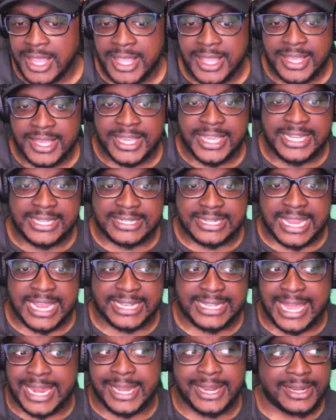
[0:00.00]
He said
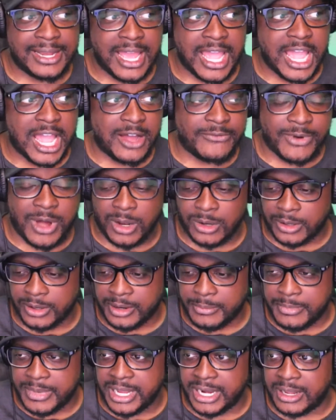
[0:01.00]
they didn't have all of the
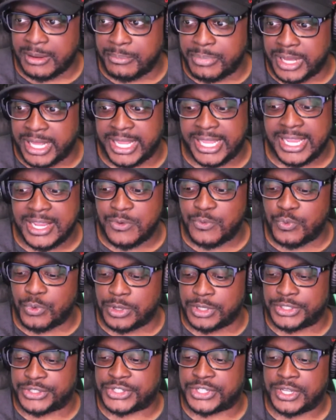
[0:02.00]
money, but he
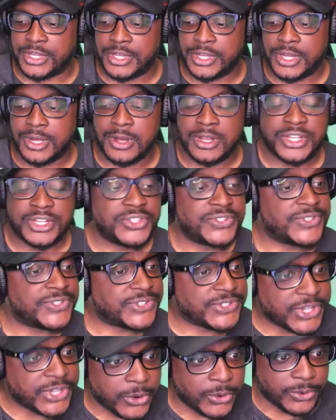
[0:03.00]
was
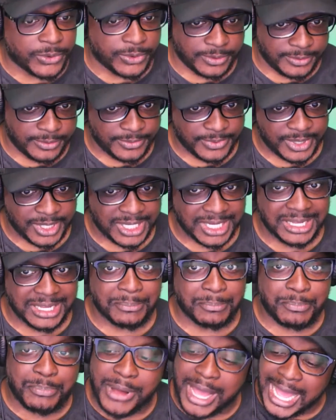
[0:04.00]
certain and
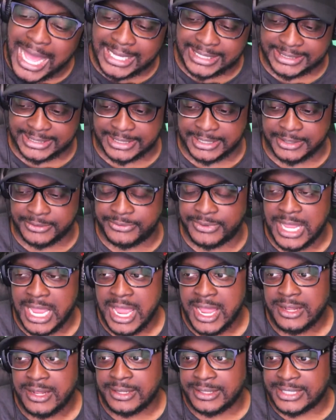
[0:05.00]
positive
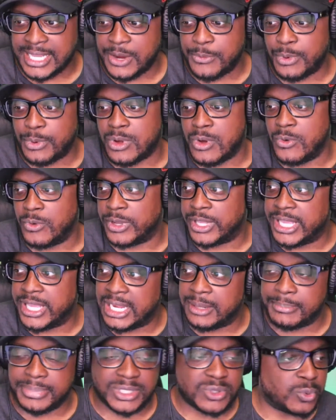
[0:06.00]
that they were going to get
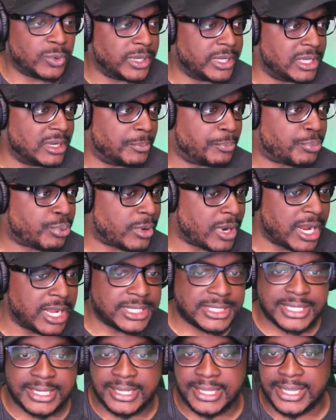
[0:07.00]
it between the
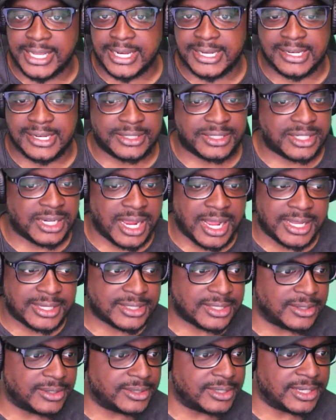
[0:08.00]
president, the
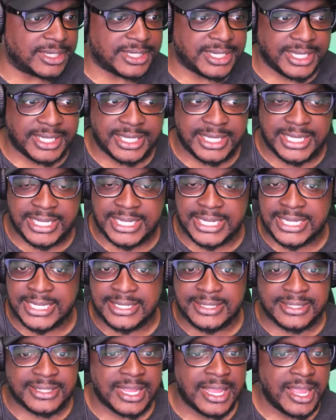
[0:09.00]
chancellor, the
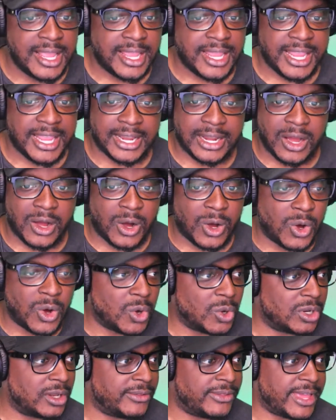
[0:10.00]
deans, and
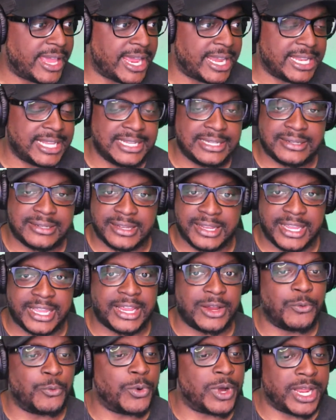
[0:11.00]
all of that. He
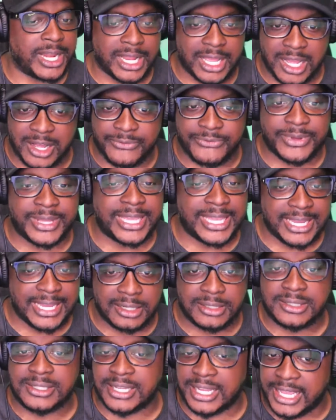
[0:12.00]
said, whatever
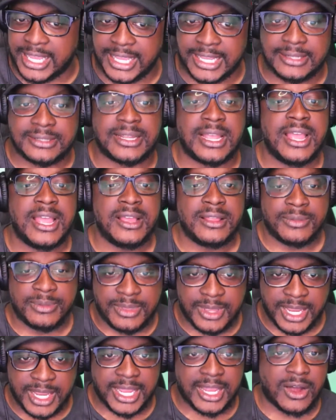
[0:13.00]
it takes,
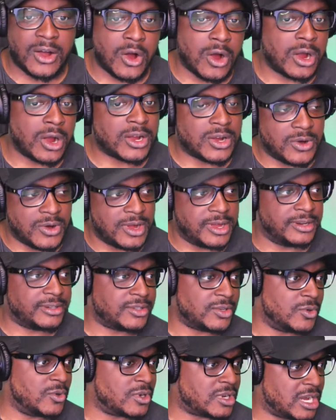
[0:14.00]
they are going
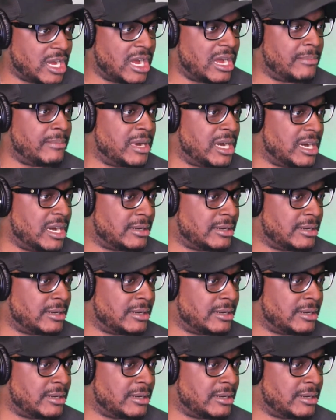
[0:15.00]
to come up.